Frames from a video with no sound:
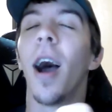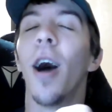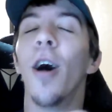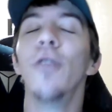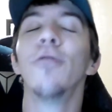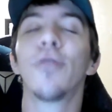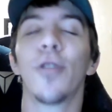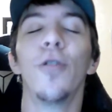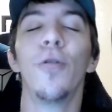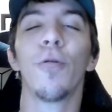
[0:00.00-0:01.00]
Who
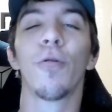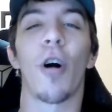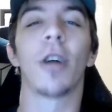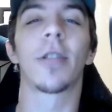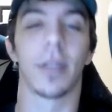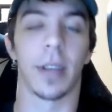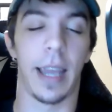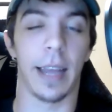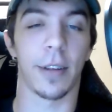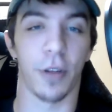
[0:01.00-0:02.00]
launches a
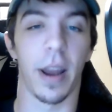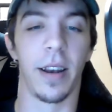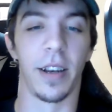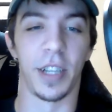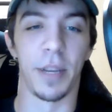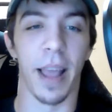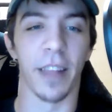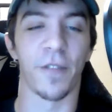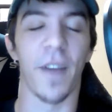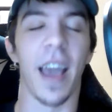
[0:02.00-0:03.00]
kick straight into
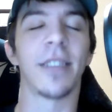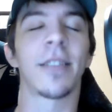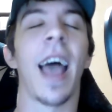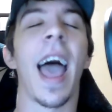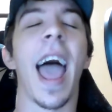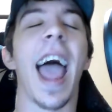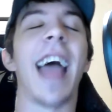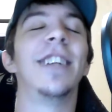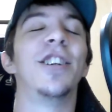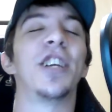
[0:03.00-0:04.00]
Jinbei's face,
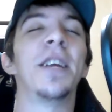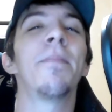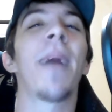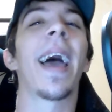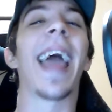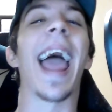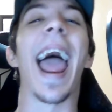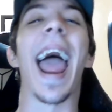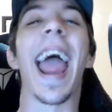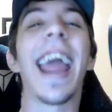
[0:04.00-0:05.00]
and Jinbei
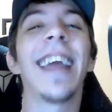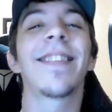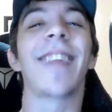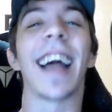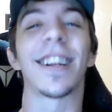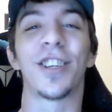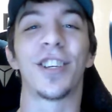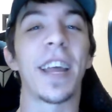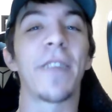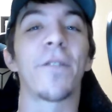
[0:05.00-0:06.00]
ate that
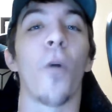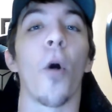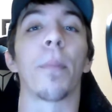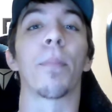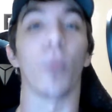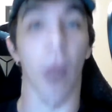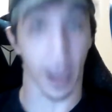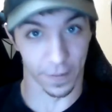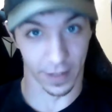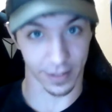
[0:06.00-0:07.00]
shit for
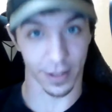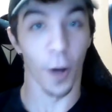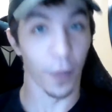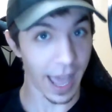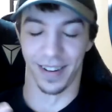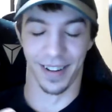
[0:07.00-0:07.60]
breakfast, okay?